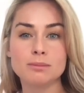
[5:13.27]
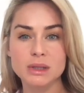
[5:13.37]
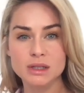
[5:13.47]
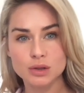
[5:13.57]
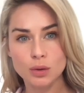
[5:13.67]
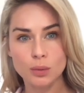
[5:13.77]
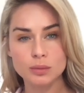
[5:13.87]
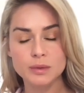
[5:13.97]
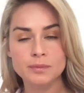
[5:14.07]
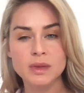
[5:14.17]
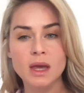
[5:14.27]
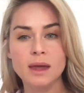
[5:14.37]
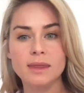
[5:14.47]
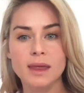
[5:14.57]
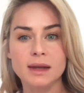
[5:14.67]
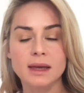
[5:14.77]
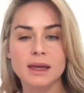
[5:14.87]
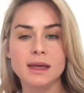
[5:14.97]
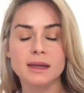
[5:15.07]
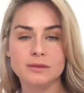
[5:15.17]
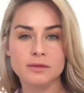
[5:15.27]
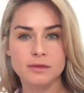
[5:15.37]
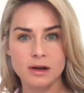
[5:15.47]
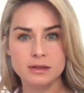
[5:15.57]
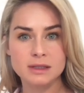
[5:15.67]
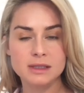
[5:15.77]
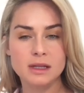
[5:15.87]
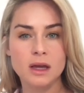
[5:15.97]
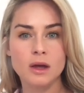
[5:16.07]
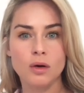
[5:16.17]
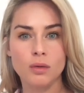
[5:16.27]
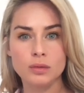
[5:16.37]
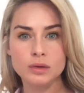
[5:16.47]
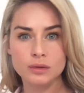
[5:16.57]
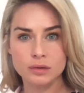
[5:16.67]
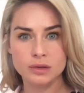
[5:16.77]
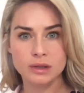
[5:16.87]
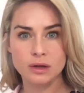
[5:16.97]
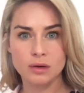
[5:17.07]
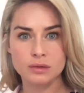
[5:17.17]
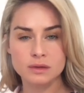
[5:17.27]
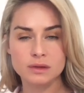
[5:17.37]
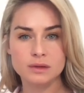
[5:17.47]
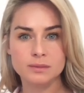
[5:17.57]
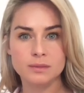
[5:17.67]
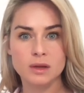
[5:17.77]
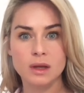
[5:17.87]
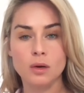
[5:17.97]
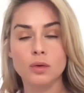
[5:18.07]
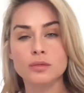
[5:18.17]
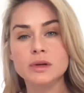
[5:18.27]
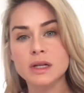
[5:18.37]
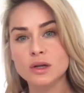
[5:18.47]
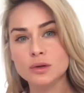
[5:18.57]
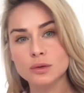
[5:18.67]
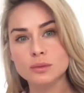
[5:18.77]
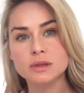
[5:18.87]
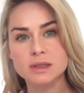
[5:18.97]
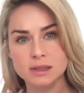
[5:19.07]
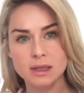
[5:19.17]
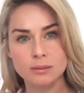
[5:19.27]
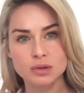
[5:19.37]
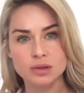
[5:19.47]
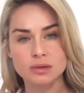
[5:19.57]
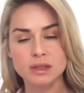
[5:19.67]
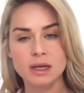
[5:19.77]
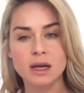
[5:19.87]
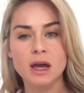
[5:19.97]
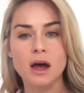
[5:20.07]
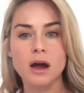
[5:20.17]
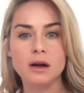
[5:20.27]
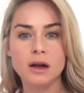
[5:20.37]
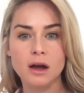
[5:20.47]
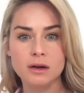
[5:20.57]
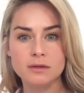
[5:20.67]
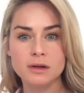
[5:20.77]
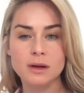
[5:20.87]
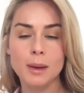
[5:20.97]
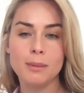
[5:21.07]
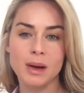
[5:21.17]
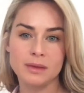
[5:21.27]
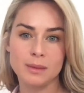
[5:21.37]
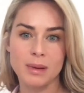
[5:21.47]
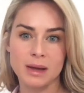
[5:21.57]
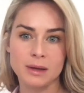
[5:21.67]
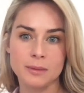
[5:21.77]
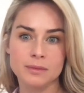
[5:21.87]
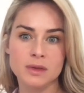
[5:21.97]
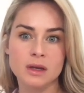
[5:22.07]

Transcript: Please note that in France, all the notary costs that already include the stamp duty are covered by the buyer.